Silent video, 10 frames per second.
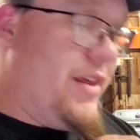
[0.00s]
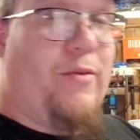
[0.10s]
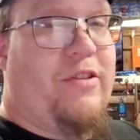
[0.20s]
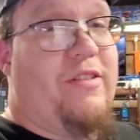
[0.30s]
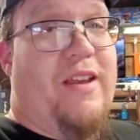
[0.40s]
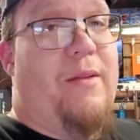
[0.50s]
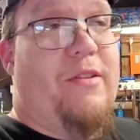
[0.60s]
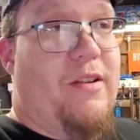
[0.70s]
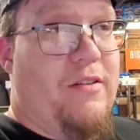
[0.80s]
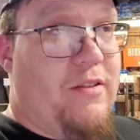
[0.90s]
so that was just
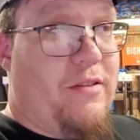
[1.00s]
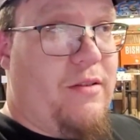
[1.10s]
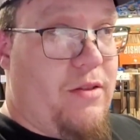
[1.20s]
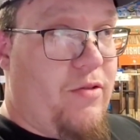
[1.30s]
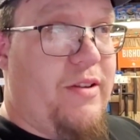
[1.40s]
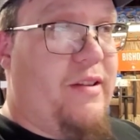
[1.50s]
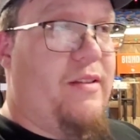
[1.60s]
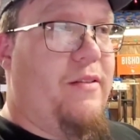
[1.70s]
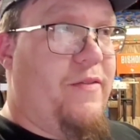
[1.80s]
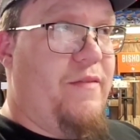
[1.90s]
that machine, just 3
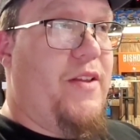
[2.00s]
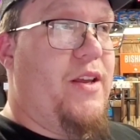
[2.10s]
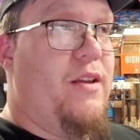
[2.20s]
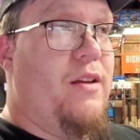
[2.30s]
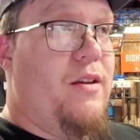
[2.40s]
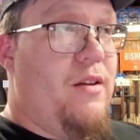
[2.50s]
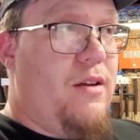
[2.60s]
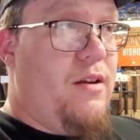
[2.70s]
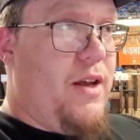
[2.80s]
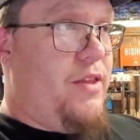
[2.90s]
sets of 50
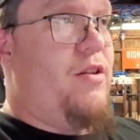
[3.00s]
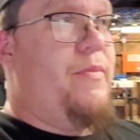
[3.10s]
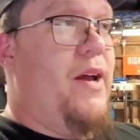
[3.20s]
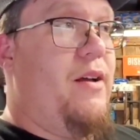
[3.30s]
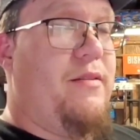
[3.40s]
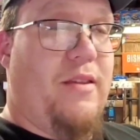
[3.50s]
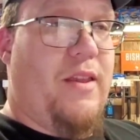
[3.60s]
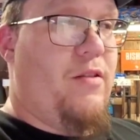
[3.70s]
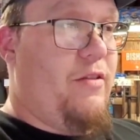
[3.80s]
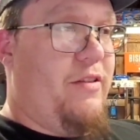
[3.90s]
at 30
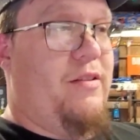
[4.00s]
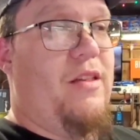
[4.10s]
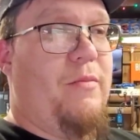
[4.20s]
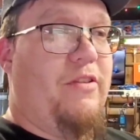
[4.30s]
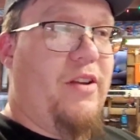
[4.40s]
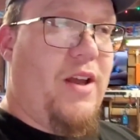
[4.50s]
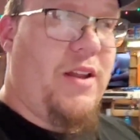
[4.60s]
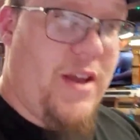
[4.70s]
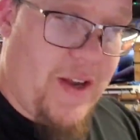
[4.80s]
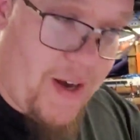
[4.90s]
pounds. And then there's this other
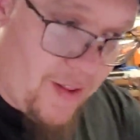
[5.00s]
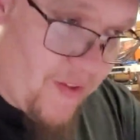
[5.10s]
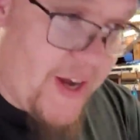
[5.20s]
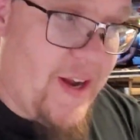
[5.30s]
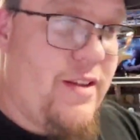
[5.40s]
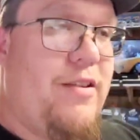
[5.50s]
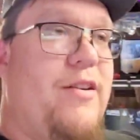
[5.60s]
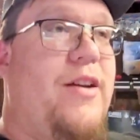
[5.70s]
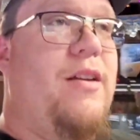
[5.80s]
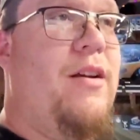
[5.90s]
machine that you kind of lean
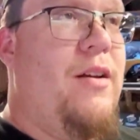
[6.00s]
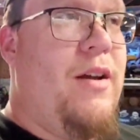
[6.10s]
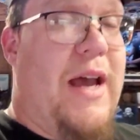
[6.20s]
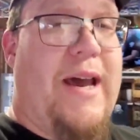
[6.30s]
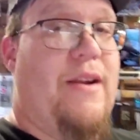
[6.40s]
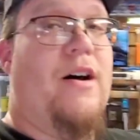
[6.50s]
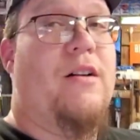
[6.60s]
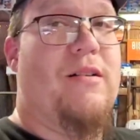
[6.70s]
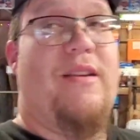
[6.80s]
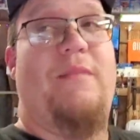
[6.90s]
into it. I had
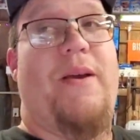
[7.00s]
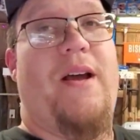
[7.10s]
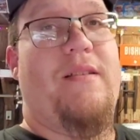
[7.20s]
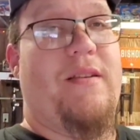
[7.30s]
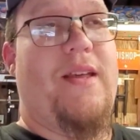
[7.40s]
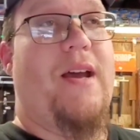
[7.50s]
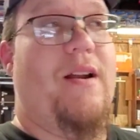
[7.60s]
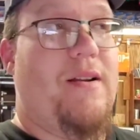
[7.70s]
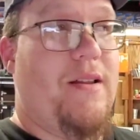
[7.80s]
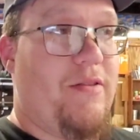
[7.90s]
110 pounds on
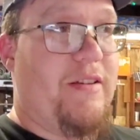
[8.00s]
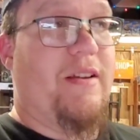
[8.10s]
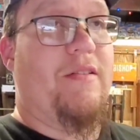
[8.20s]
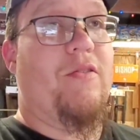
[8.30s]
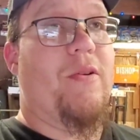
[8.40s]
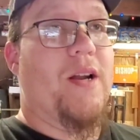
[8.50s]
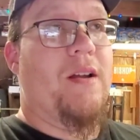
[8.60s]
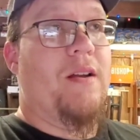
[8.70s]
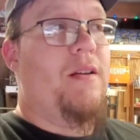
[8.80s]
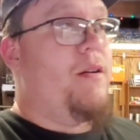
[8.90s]
that, and I did 3 sets of
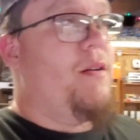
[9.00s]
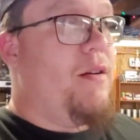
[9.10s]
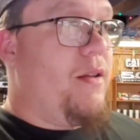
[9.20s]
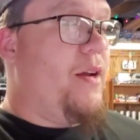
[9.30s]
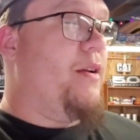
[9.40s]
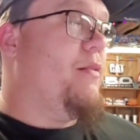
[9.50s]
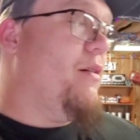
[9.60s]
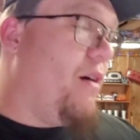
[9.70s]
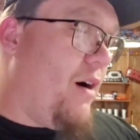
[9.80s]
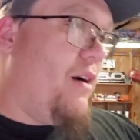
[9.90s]
20.
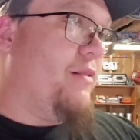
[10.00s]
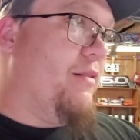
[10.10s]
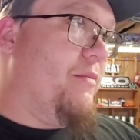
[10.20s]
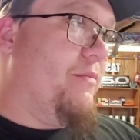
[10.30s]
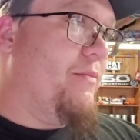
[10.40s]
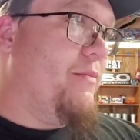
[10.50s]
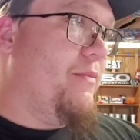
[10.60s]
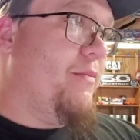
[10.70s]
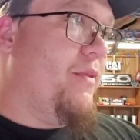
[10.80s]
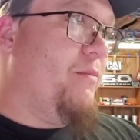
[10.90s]
Like, awesome.
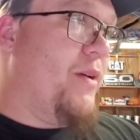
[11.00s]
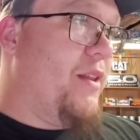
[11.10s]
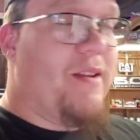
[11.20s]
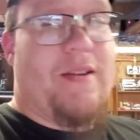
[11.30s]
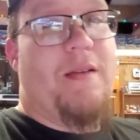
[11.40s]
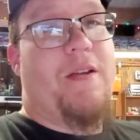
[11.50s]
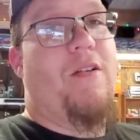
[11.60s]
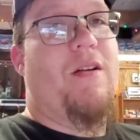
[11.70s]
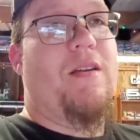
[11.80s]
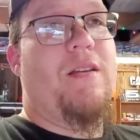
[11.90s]
But let's
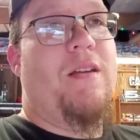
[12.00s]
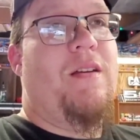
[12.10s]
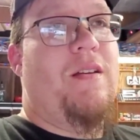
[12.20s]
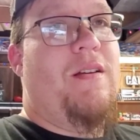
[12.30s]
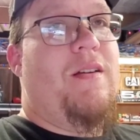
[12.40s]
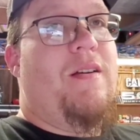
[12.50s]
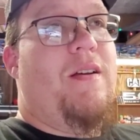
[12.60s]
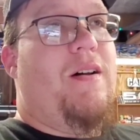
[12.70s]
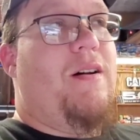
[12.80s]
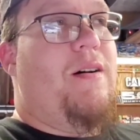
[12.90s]
keep going.
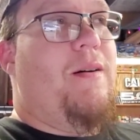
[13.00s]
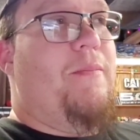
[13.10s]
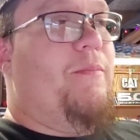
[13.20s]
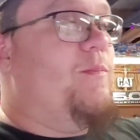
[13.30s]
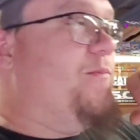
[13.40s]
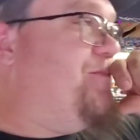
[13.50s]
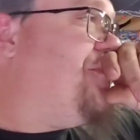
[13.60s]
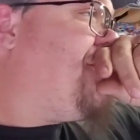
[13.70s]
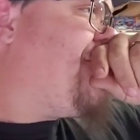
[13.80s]
And